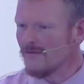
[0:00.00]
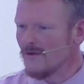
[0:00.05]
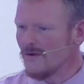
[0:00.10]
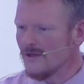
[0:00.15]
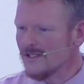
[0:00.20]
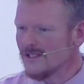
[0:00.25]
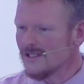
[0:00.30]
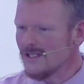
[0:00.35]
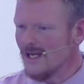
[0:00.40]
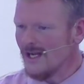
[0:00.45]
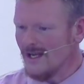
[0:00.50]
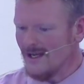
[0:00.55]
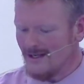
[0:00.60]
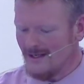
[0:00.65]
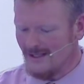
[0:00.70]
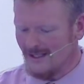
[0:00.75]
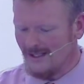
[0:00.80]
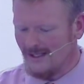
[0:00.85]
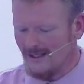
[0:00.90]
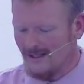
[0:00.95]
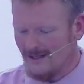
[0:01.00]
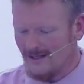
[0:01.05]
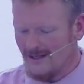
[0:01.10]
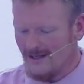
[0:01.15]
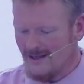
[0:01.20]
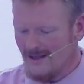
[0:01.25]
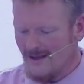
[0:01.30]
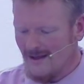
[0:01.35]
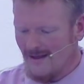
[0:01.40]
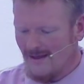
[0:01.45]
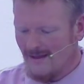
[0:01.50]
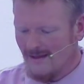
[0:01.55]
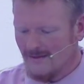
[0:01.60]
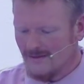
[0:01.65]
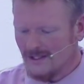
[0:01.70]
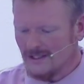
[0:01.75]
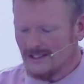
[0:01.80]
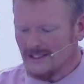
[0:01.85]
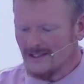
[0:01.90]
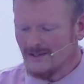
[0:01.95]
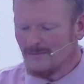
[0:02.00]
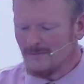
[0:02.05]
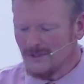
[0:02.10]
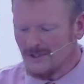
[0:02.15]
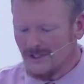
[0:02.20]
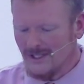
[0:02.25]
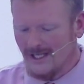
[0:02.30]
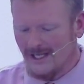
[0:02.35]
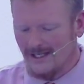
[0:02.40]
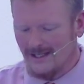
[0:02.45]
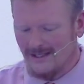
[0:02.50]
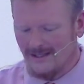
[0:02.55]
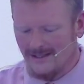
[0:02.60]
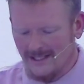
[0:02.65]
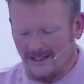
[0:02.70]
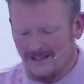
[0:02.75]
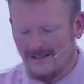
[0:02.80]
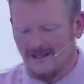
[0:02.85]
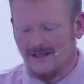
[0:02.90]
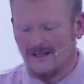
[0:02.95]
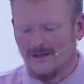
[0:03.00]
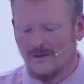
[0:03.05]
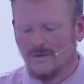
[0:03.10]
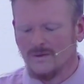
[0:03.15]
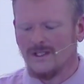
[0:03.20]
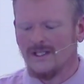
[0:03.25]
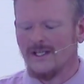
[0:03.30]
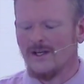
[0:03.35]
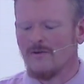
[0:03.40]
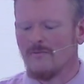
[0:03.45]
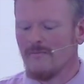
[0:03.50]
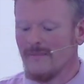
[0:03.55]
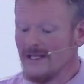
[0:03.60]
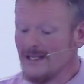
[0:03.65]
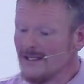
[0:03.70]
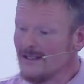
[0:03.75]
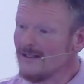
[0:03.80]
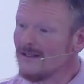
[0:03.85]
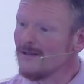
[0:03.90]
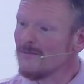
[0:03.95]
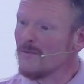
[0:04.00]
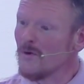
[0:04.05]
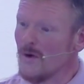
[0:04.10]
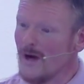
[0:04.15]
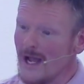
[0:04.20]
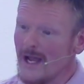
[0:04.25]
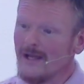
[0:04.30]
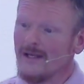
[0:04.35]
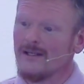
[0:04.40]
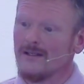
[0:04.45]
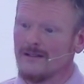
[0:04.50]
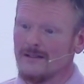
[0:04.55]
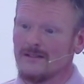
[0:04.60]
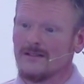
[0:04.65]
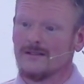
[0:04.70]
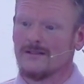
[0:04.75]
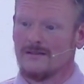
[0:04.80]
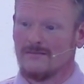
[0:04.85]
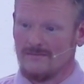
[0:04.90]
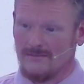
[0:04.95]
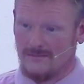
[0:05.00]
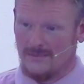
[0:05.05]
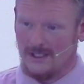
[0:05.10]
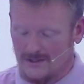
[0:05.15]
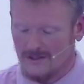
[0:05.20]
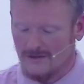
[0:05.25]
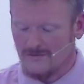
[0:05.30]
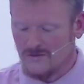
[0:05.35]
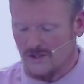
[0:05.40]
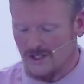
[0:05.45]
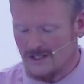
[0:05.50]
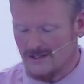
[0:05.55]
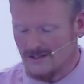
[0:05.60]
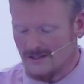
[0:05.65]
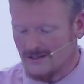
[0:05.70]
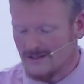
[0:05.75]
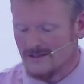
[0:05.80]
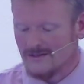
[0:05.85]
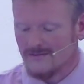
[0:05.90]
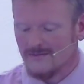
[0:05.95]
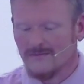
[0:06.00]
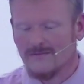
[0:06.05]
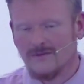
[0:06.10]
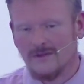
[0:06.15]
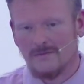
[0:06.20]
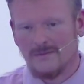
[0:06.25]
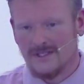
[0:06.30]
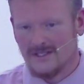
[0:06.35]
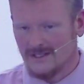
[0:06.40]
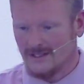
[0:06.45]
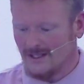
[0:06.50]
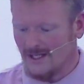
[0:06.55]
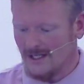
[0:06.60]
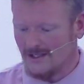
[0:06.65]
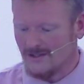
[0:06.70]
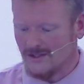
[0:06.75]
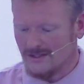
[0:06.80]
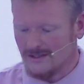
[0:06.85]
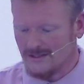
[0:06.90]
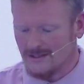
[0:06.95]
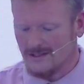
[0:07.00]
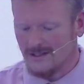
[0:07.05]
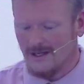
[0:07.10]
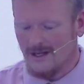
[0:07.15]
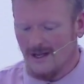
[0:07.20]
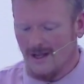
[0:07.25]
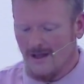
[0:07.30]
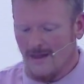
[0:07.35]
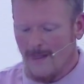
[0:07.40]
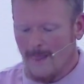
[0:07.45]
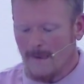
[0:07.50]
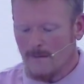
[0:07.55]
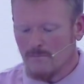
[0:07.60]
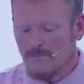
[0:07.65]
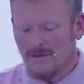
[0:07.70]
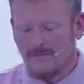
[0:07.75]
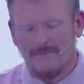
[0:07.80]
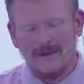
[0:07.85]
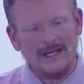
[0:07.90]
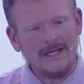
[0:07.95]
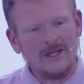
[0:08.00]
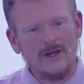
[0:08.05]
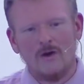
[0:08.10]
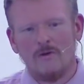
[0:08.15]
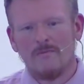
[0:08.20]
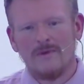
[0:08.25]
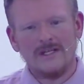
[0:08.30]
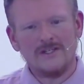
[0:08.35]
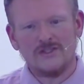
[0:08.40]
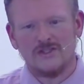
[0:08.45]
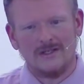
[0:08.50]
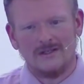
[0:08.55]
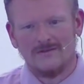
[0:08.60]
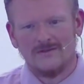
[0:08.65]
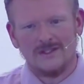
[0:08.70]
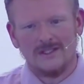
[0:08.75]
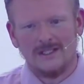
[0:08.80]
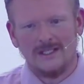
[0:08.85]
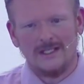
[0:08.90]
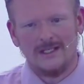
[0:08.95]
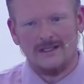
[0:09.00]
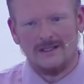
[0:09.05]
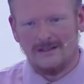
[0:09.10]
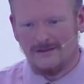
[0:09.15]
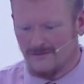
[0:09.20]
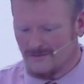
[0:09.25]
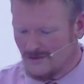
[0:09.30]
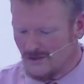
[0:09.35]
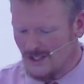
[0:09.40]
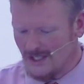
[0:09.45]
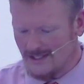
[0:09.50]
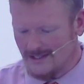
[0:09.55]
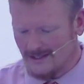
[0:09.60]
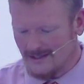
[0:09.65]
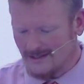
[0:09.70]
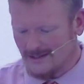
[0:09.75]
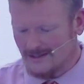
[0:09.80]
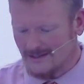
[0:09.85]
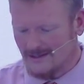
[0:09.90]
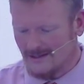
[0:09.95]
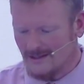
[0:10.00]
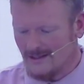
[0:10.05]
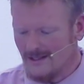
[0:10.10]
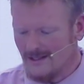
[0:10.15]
Christianity. The little book had indeed not only omitted the miraculous of Jesus from his selections, but made no mention of the deity of Jesus